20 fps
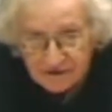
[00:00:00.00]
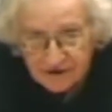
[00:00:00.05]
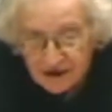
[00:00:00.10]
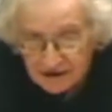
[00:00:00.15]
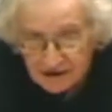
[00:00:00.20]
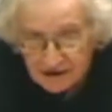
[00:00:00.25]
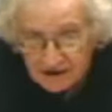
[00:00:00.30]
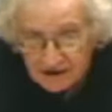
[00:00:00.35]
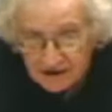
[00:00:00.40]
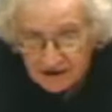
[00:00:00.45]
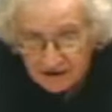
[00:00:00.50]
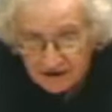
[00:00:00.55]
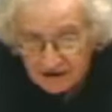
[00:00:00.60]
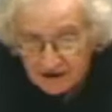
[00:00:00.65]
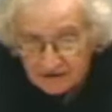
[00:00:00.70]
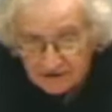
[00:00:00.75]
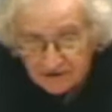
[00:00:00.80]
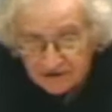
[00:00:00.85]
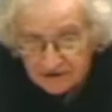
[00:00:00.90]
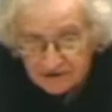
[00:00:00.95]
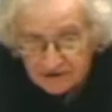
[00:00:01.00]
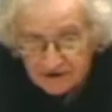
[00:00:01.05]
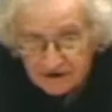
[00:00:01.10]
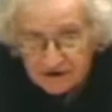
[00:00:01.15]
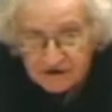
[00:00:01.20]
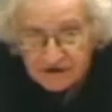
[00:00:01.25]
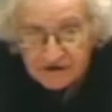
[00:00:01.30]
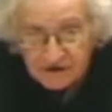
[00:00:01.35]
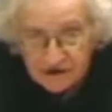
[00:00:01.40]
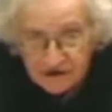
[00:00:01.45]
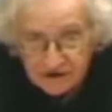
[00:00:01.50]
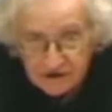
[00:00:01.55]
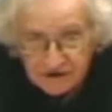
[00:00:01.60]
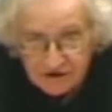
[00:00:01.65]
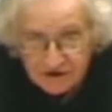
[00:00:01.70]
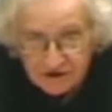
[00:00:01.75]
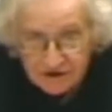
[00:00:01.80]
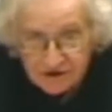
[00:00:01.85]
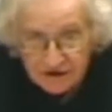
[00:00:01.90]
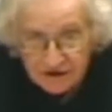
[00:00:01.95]
That level of
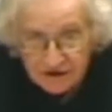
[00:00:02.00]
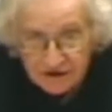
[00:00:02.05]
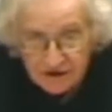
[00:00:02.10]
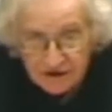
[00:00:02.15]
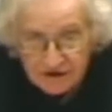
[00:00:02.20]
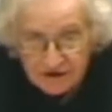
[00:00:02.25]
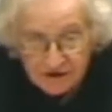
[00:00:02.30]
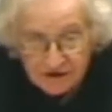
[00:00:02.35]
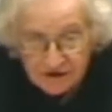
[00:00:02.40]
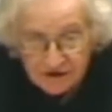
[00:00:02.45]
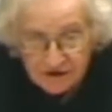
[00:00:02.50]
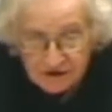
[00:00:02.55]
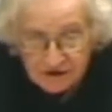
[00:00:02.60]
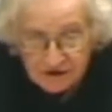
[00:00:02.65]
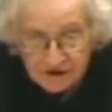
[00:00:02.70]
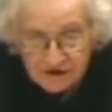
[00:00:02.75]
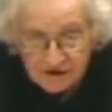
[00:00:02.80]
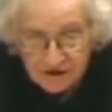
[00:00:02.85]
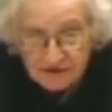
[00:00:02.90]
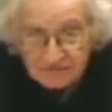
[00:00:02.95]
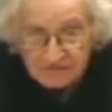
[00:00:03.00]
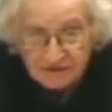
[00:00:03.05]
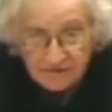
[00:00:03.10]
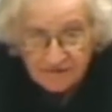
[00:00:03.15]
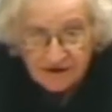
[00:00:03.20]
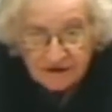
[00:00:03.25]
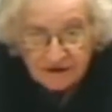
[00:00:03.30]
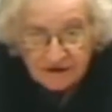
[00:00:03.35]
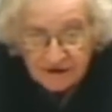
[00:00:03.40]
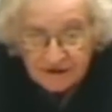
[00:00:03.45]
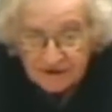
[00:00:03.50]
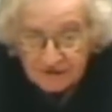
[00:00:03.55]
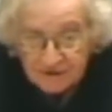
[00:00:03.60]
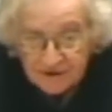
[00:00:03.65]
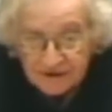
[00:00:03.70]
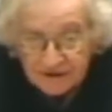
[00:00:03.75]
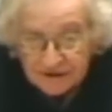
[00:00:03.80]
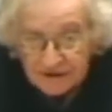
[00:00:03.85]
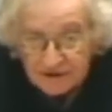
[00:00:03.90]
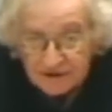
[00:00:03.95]
education and organizing has barely
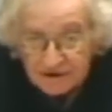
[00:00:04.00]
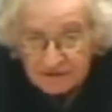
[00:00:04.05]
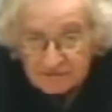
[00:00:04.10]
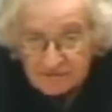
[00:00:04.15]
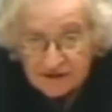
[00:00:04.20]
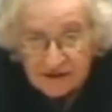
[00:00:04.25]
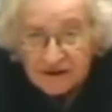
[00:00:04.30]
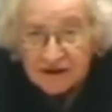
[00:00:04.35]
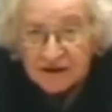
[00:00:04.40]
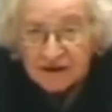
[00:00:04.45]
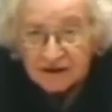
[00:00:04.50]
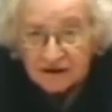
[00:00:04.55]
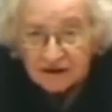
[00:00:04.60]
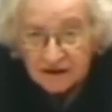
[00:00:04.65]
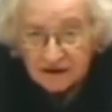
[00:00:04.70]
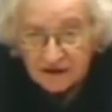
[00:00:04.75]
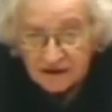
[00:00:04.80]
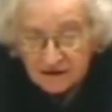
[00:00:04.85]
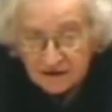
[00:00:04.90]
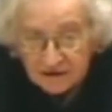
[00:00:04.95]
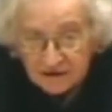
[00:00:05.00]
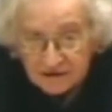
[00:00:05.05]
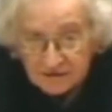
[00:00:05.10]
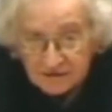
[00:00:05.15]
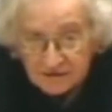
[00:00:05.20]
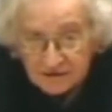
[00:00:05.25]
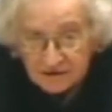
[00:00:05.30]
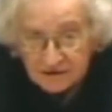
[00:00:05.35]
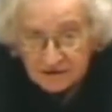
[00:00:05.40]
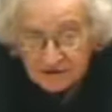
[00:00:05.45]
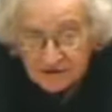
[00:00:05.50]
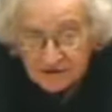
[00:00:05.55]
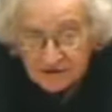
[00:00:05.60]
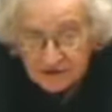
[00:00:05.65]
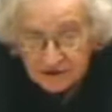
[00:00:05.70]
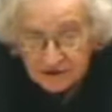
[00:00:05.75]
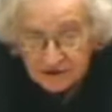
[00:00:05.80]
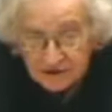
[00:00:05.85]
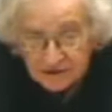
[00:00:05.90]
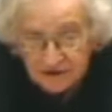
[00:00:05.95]
even begun, let alone been
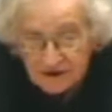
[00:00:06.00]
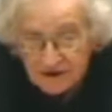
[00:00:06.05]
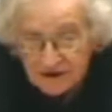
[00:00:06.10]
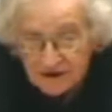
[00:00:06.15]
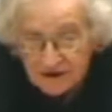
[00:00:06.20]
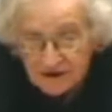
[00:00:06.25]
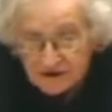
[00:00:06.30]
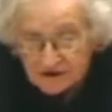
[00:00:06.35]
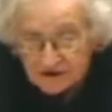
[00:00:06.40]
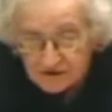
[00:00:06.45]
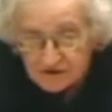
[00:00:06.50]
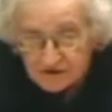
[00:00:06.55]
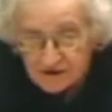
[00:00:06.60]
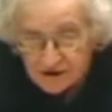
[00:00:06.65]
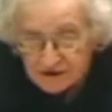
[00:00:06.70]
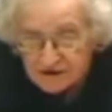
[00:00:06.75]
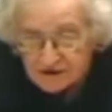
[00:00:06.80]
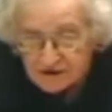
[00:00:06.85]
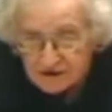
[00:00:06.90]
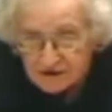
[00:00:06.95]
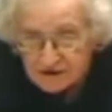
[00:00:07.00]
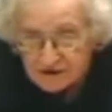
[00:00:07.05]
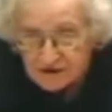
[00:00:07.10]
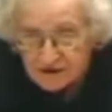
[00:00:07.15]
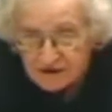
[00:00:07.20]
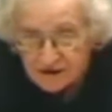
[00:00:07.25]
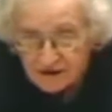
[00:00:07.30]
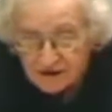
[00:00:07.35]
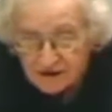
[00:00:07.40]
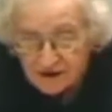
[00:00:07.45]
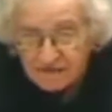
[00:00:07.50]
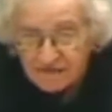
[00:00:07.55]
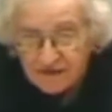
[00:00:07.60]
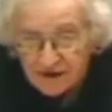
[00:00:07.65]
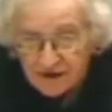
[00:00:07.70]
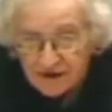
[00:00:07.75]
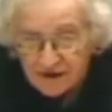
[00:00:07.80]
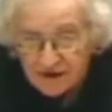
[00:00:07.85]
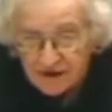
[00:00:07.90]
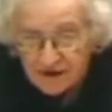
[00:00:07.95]
achieved. So if that's
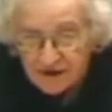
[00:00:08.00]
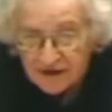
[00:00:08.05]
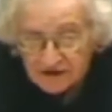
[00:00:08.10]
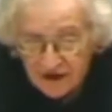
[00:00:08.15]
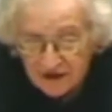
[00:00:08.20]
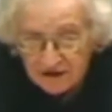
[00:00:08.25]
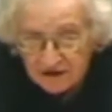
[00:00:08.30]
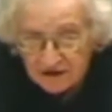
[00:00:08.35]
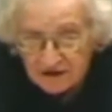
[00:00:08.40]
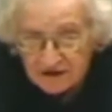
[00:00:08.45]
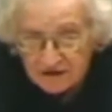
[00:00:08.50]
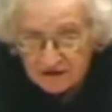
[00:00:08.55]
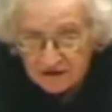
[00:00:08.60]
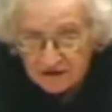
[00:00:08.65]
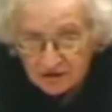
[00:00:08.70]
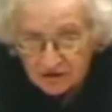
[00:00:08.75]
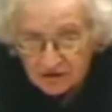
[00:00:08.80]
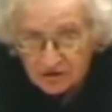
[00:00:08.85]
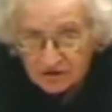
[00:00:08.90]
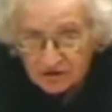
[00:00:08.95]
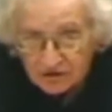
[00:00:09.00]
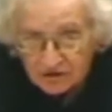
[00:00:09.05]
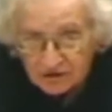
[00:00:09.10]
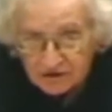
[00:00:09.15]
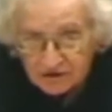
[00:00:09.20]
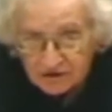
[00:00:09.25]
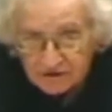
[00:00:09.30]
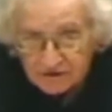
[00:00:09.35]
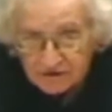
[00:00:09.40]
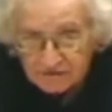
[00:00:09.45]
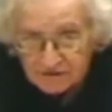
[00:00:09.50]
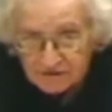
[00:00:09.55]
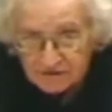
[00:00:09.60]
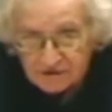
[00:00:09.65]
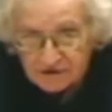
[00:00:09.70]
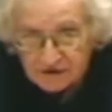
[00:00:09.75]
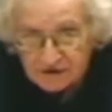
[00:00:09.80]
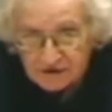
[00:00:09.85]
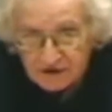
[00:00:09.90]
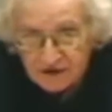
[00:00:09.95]
an analogy at all,
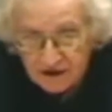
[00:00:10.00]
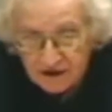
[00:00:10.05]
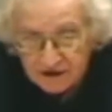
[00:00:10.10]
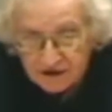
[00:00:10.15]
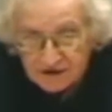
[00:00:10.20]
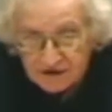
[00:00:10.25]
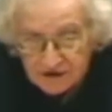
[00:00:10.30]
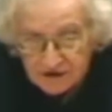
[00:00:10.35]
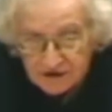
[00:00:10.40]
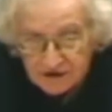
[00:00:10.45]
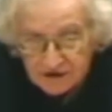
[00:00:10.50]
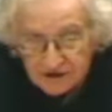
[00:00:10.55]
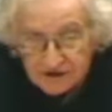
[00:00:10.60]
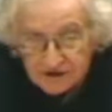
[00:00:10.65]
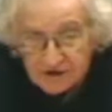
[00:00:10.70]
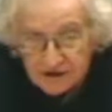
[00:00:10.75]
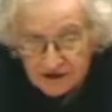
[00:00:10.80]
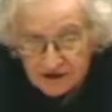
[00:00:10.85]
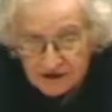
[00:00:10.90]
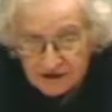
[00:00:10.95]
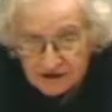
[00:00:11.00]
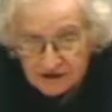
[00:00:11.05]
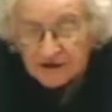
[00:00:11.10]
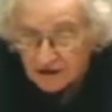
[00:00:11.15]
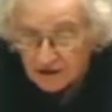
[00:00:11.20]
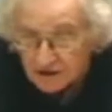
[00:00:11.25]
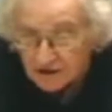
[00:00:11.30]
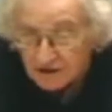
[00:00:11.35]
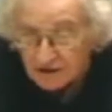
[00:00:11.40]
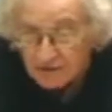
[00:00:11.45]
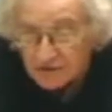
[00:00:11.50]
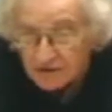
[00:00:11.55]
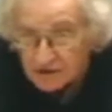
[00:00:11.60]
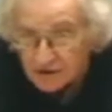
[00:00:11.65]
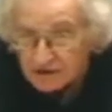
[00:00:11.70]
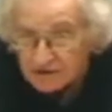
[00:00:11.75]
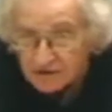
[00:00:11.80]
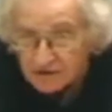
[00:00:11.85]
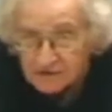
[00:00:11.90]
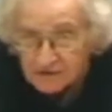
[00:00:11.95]
what the analogy says is we got a lot of
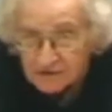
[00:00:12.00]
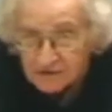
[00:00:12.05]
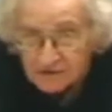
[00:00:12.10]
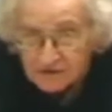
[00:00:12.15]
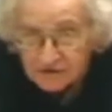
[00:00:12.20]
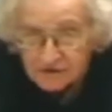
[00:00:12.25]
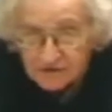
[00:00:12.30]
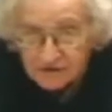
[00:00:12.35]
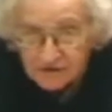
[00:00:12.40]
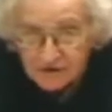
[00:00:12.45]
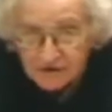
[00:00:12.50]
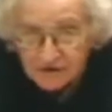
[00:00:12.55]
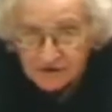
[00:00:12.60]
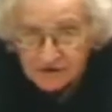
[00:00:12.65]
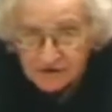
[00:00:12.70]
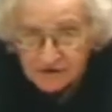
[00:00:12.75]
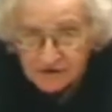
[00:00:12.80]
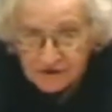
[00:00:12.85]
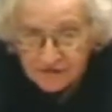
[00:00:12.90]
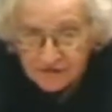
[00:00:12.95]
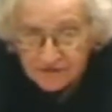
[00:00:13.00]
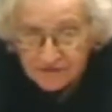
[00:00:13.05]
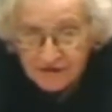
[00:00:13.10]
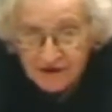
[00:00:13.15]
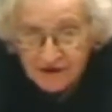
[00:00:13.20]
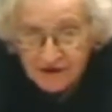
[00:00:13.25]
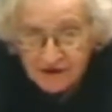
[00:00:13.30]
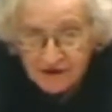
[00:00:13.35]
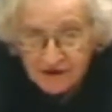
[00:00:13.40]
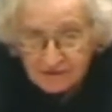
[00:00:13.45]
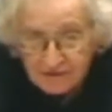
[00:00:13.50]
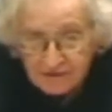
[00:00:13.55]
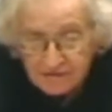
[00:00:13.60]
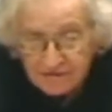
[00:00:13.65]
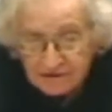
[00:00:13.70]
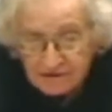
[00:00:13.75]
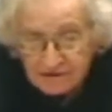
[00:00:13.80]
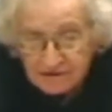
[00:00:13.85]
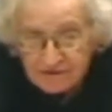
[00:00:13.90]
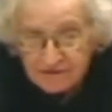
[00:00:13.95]
work to do before these
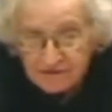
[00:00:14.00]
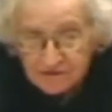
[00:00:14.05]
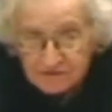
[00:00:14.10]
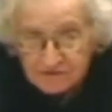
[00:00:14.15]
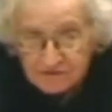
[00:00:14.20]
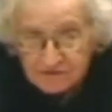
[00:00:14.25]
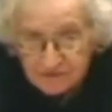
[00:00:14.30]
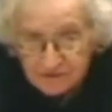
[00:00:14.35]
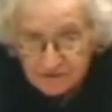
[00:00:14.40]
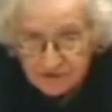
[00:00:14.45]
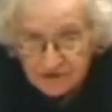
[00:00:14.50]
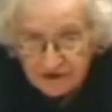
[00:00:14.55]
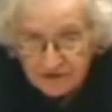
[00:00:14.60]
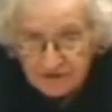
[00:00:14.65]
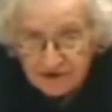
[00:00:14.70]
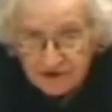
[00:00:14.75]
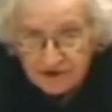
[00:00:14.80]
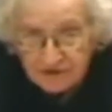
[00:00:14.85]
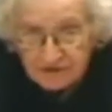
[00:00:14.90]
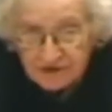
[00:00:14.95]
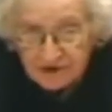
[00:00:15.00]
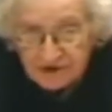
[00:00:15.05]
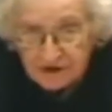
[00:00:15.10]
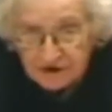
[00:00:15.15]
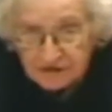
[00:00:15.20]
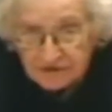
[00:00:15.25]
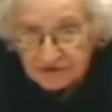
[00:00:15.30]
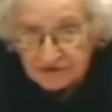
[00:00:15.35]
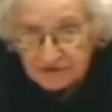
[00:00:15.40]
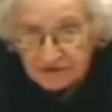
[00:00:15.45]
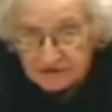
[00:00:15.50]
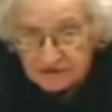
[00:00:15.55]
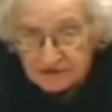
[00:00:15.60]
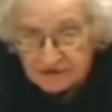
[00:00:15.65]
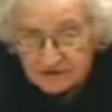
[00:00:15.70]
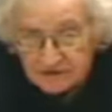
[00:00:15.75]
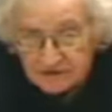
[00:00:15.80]
proposals really become meaningful.